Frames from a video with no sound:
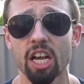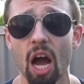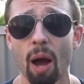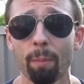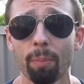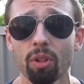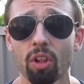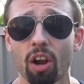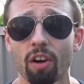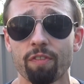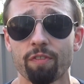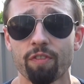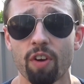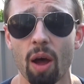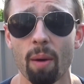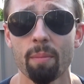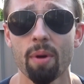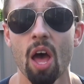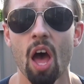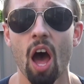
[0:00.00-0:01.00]
a couple are
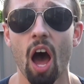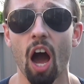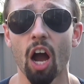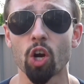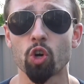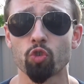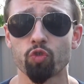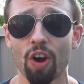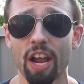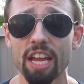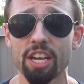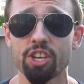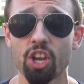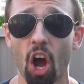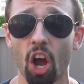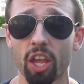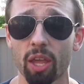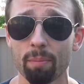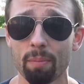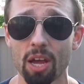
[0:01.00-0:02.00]
from a great
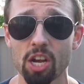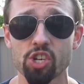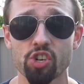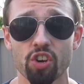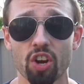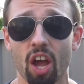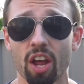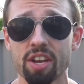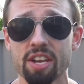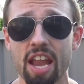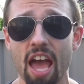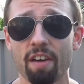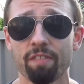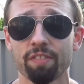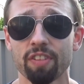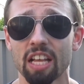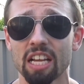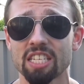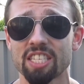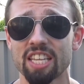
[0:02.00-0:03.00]
documentary on
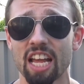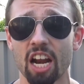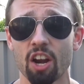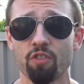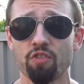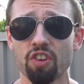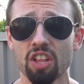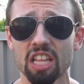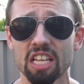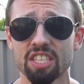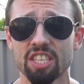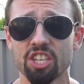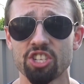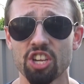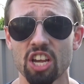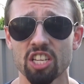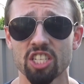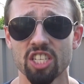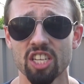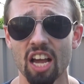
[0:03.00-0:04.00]
Netflix that I really
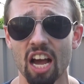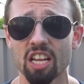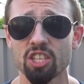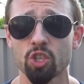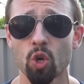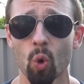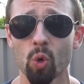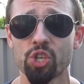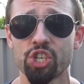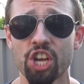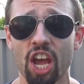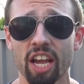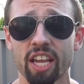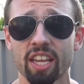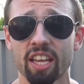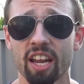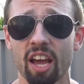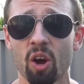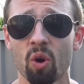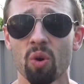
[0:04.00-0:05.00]
suggest you guys go
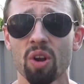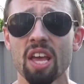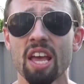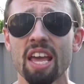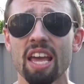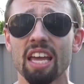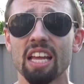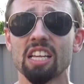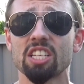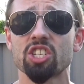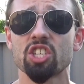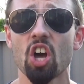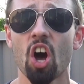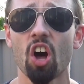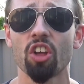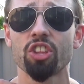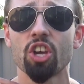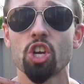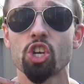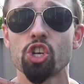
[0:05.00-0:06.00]
check it out. It is
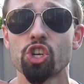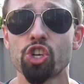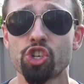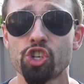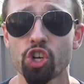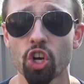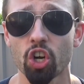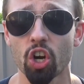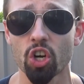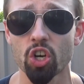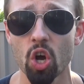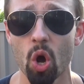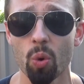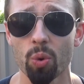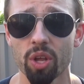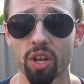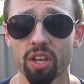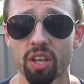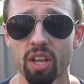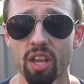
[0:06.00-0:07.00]
called Sugar
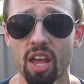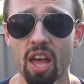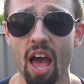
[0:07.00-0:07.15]
Coated.